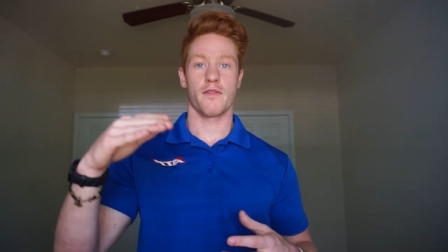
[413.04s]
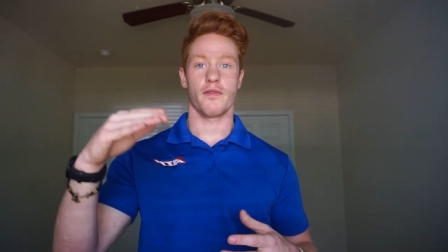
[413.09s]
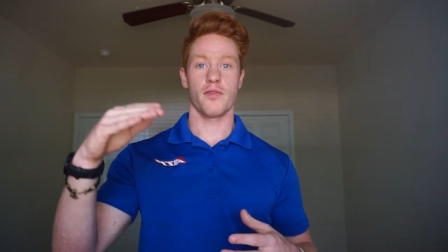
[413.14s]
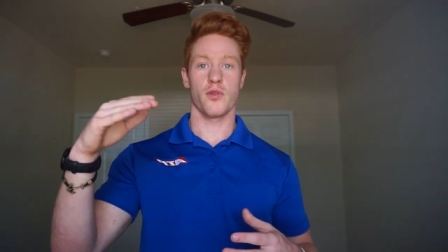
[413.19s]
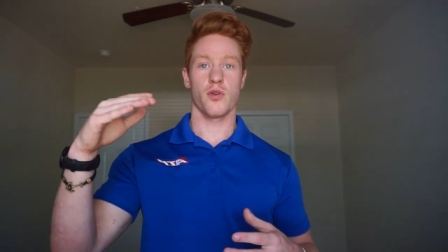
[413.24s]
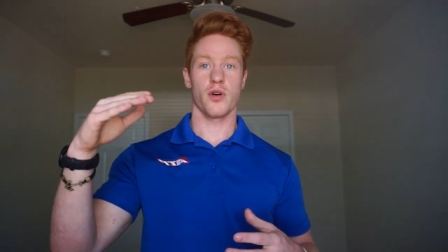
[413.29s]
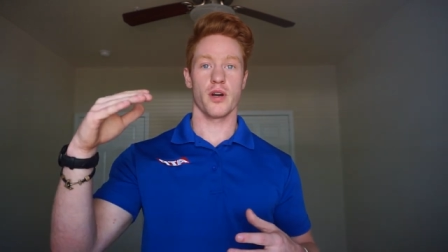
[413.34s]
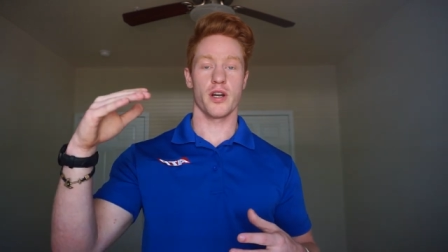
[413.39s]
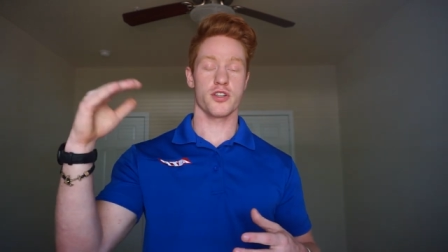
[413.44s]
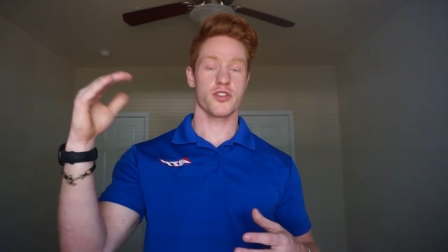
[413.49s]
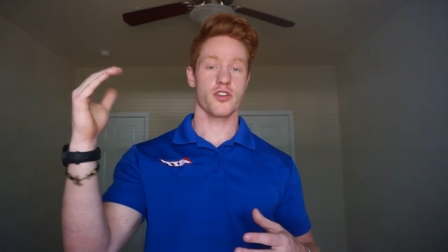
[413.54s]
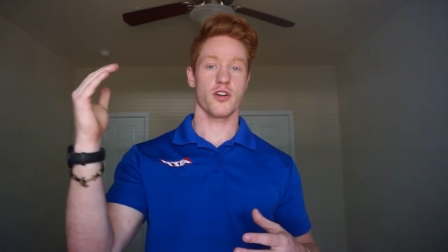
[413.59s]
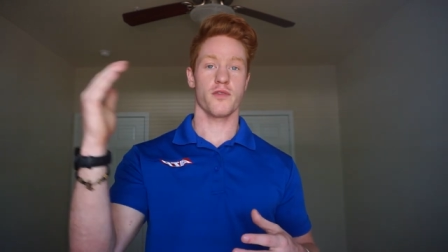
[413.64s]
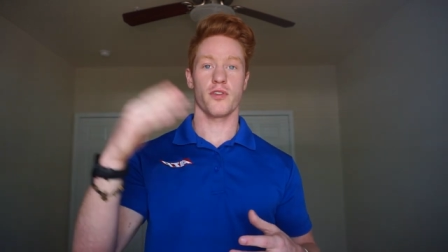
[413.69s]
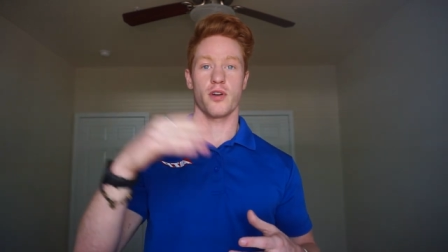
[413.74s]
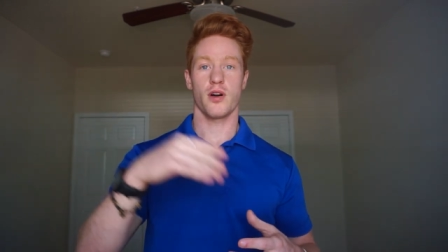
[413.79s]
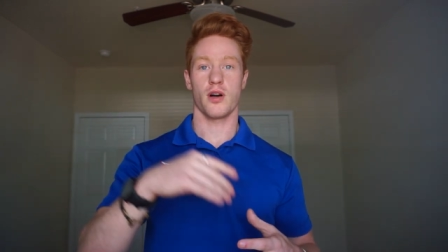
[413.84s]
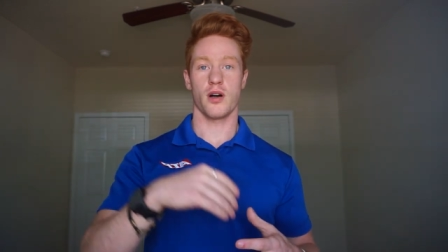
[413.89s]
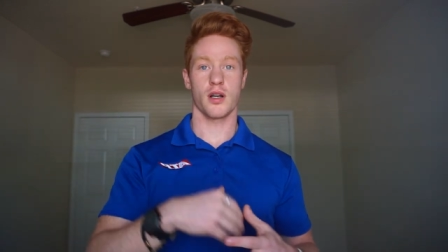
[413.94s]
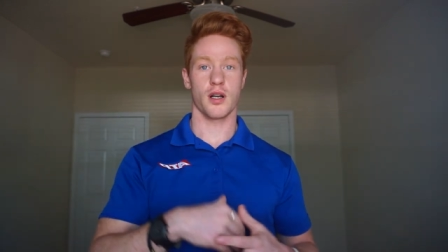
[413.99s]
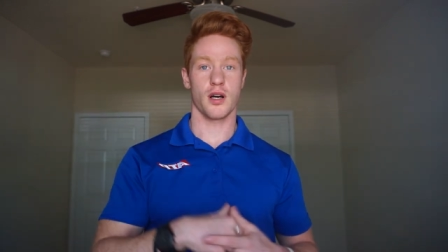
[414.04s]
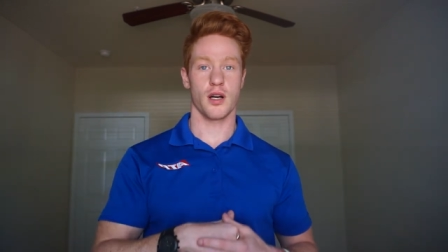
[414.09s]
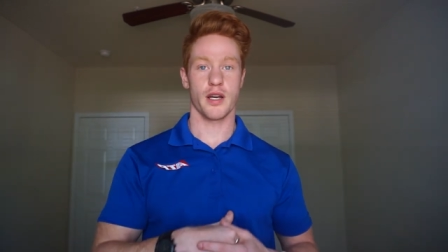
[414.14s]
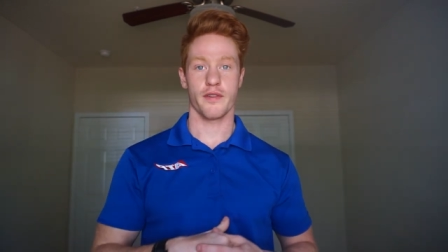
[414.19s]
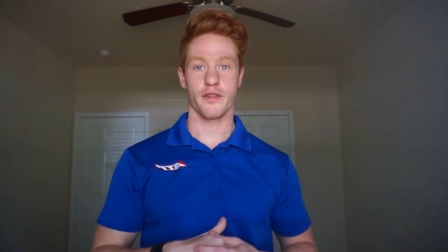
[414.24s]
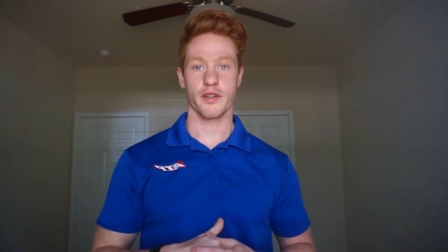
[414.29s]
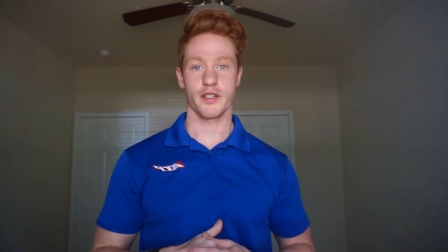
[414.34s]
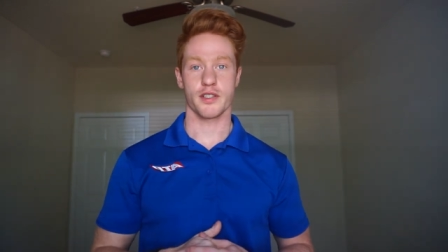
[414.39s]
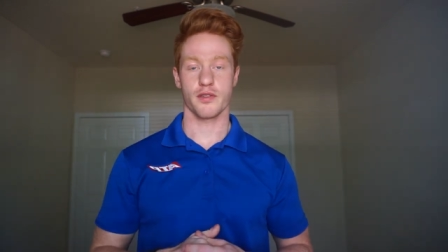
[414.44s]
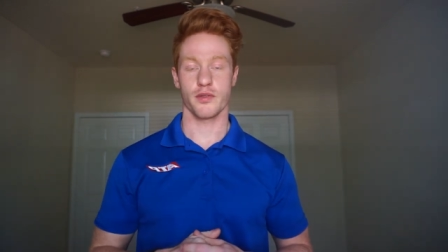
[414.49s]
for it'll show up for on
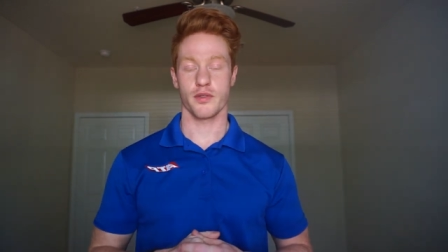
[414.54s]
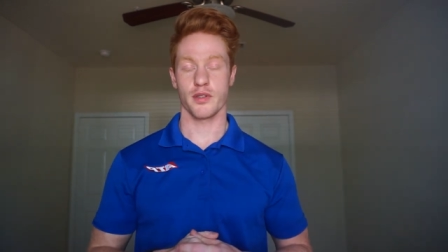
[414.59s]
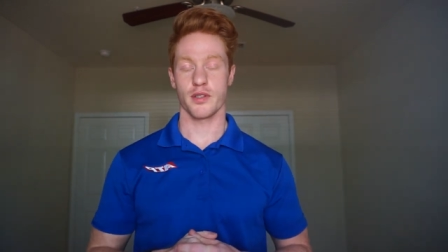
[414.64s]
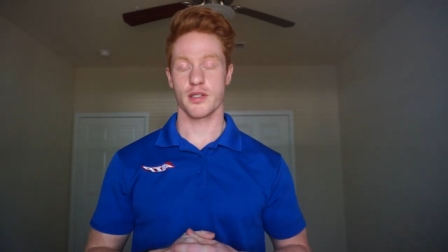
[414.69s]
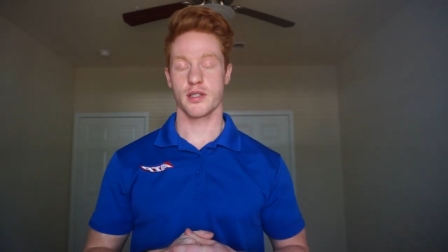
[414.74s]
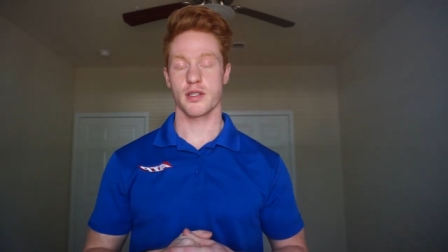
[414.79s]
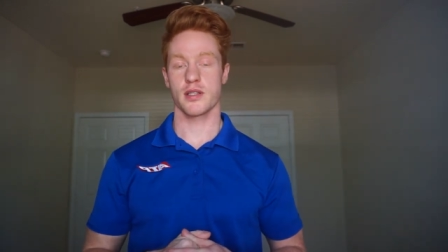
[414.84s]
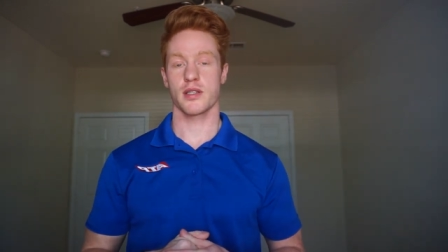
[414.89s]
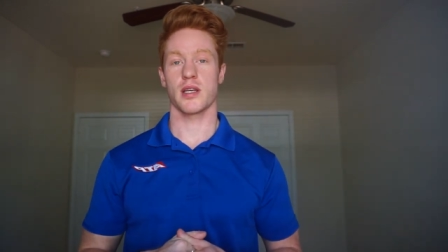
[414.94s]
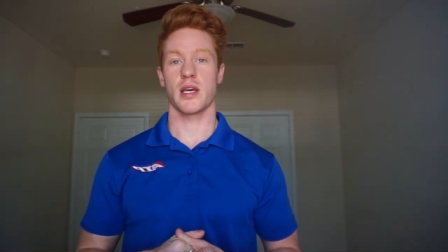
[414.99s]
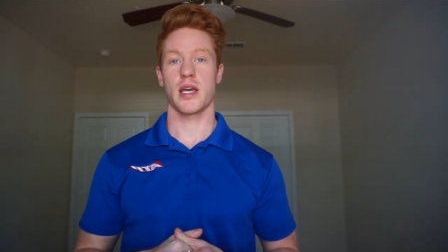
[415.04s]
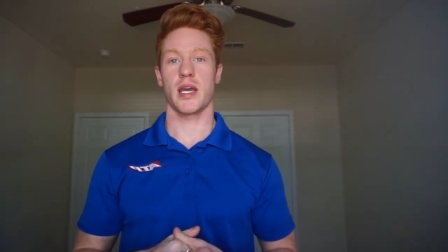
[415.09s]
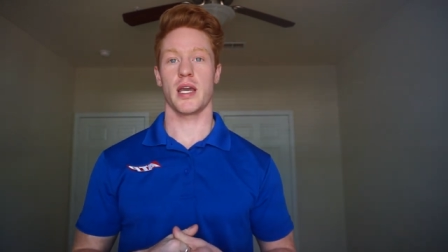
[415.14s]
every student's,